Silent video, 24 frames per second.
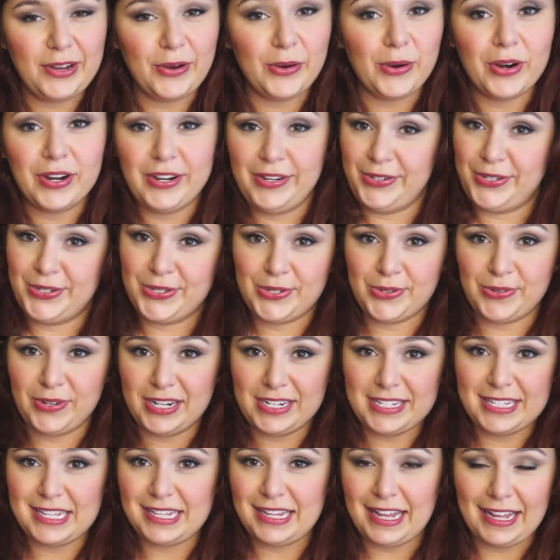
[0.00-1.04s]
or you're just
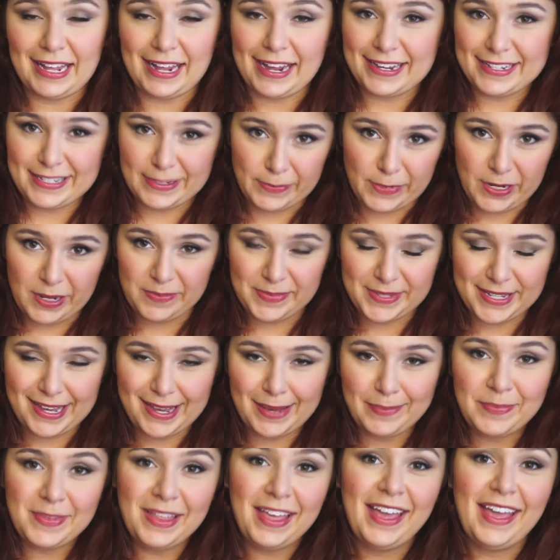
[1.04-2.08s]
crazy like I sometimes
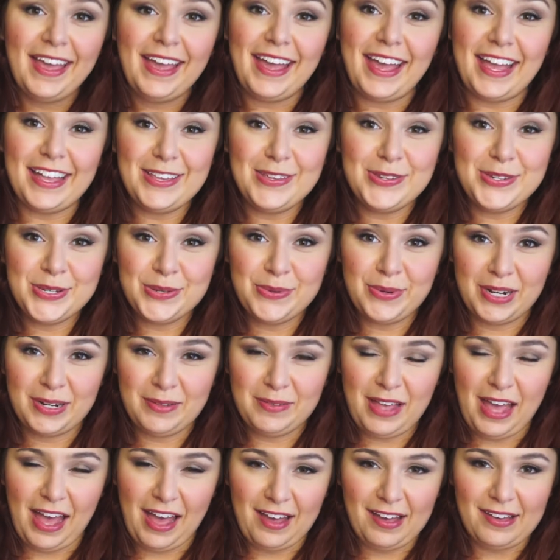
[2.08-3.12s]
am, and you do want
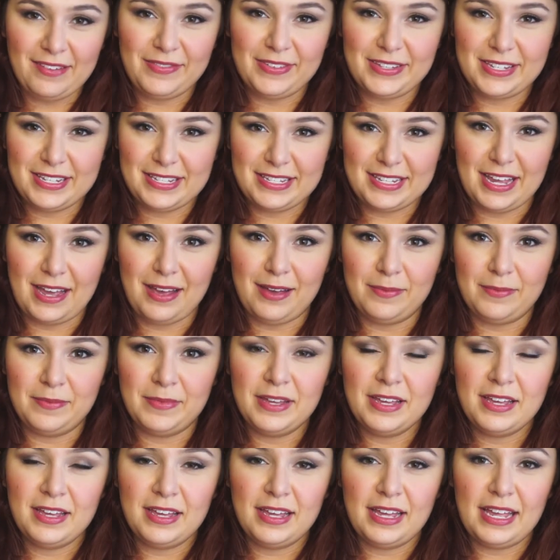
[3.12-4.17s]
to have
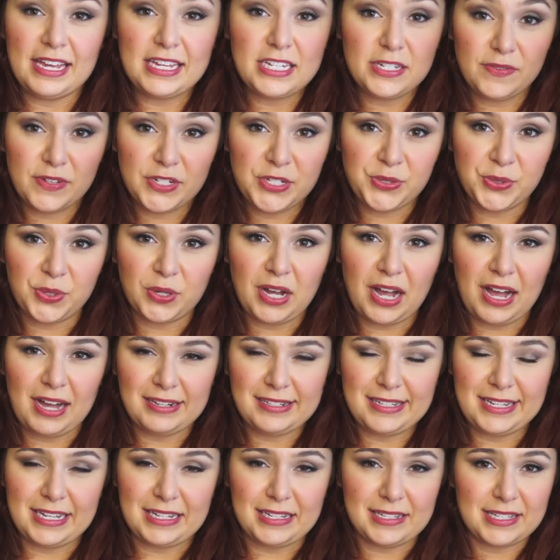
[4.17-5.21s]
some individual
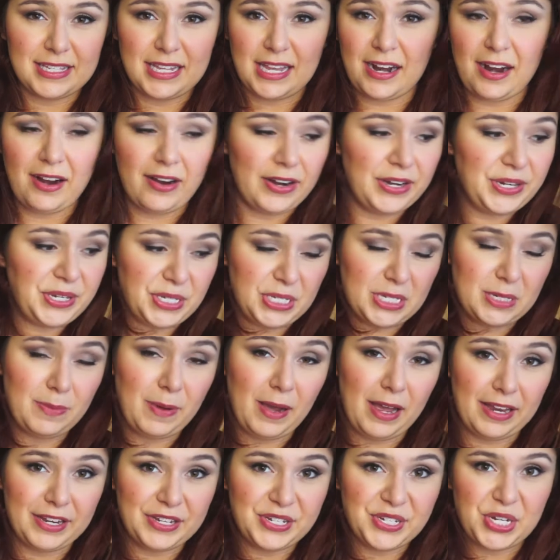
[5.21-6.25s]
cocktails that aren't just a
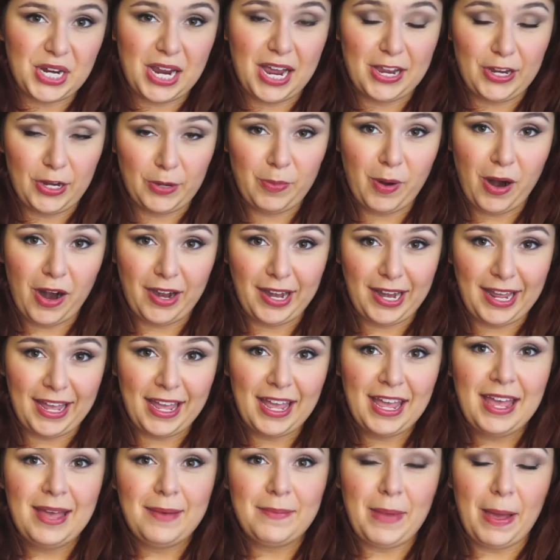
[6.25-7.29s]
punch at your party,
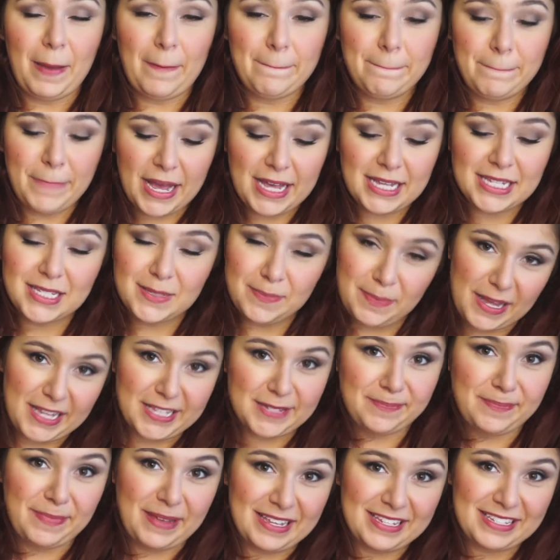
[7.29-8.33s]
my best
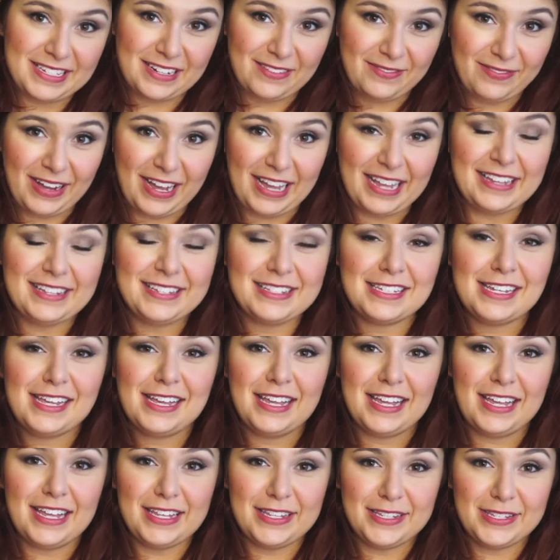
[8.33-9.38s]
advice
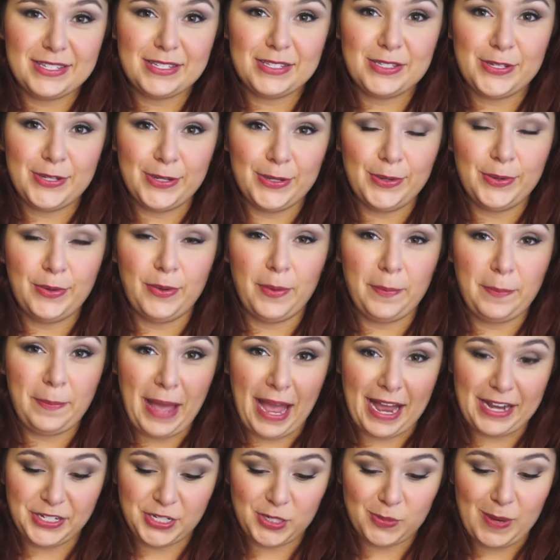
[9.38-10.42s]
is to
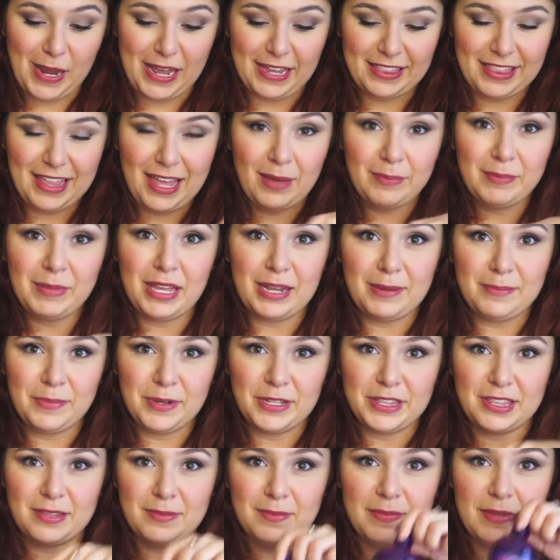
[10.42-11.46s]
batch make them and
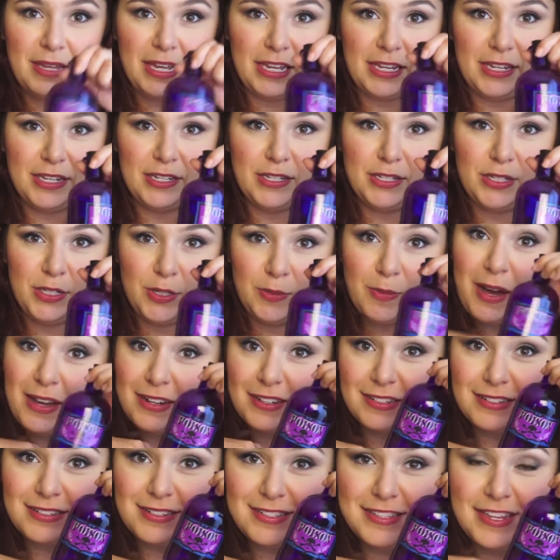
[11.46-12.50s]
put them into
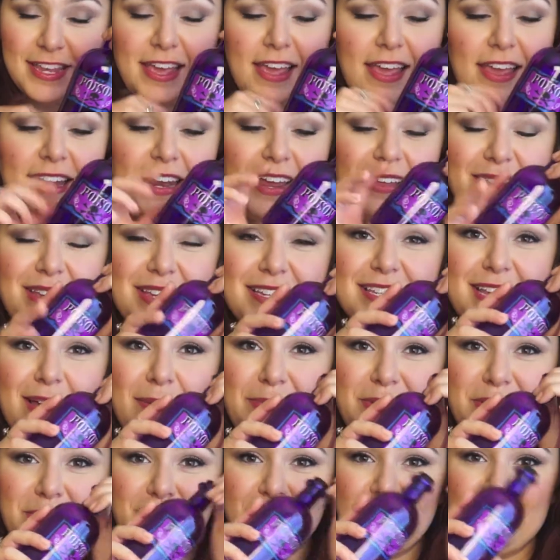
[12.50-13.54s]
bottles. Now these
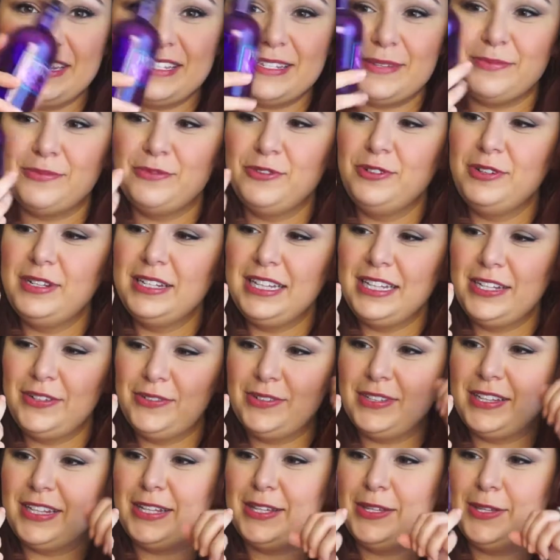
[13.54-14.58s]
happen to be some really,
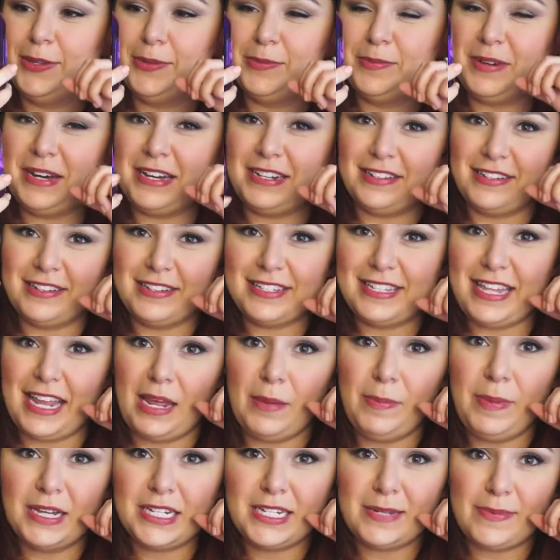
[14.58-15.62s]
really cute bottles that I
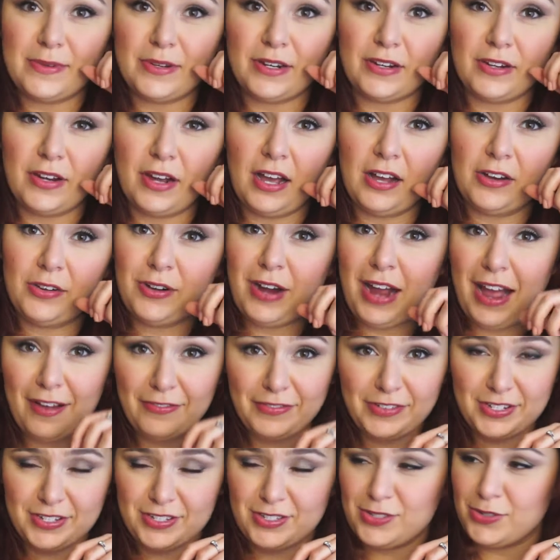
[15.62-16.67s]
picked up at a
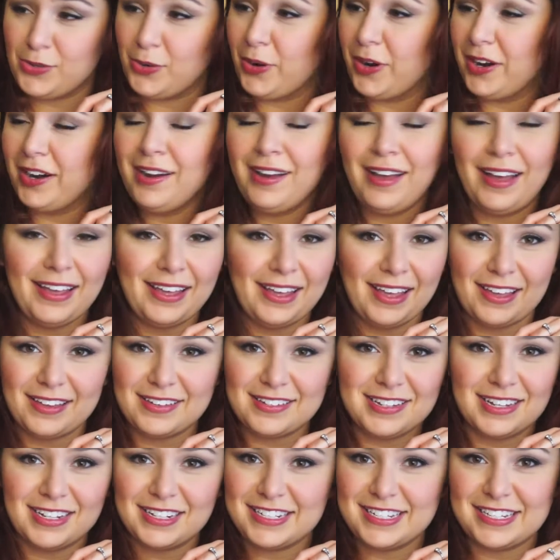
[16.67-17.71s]
craft store. I can't
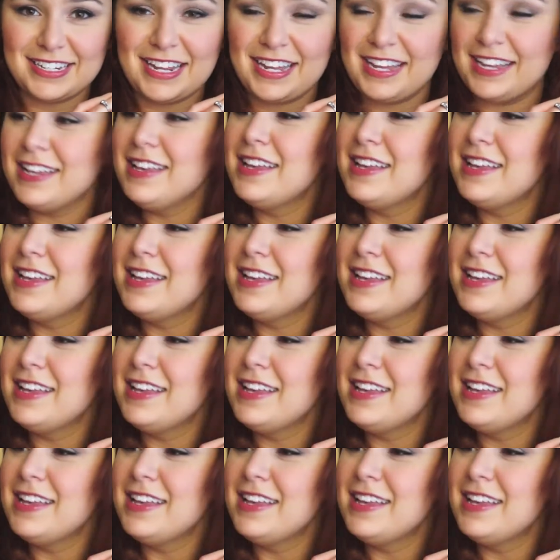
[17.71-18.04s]
talk today.